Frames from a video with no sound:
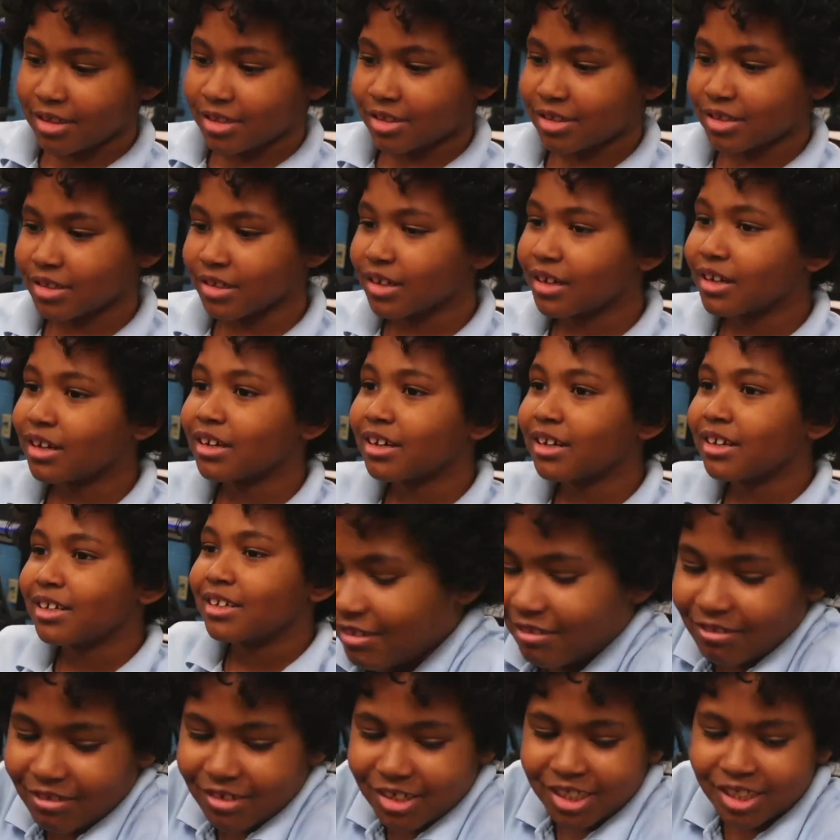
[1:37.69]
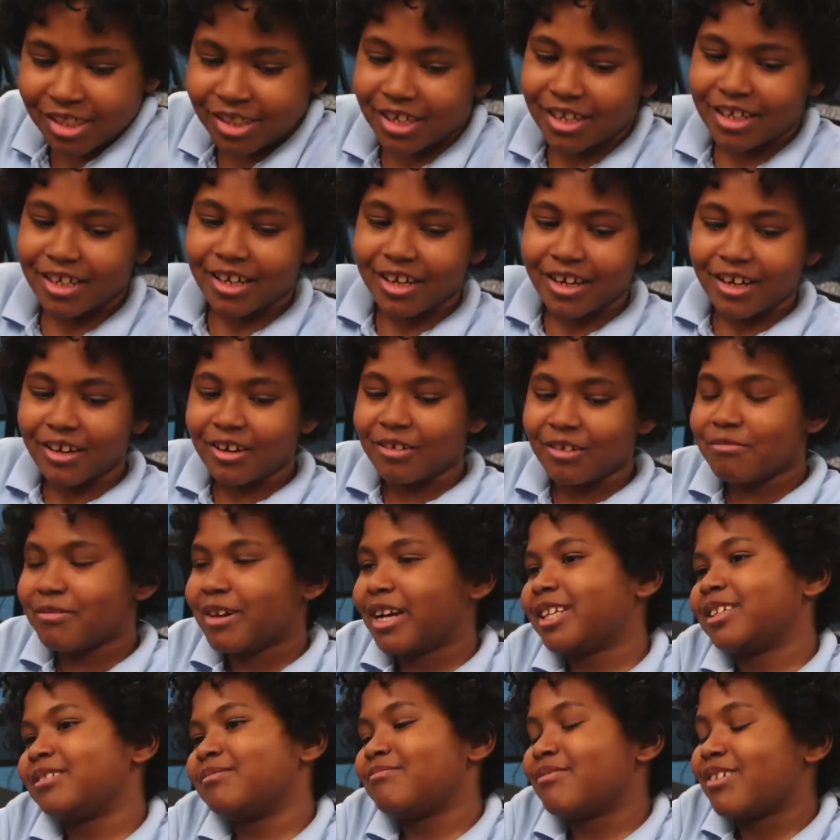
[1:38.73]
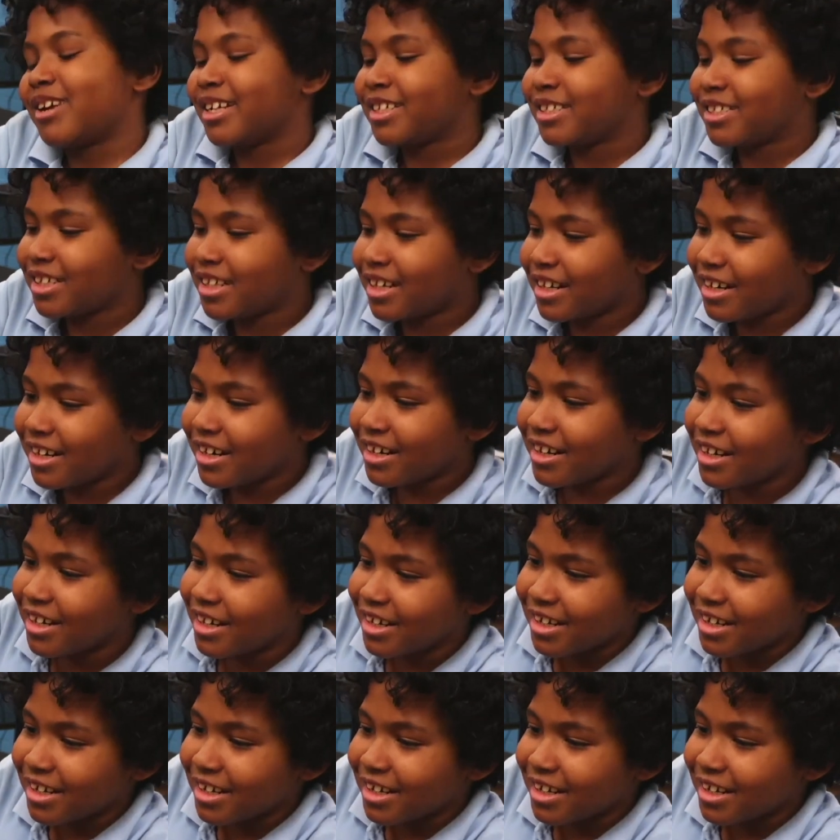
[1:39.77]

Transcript: So we're just going to go back to Bryce here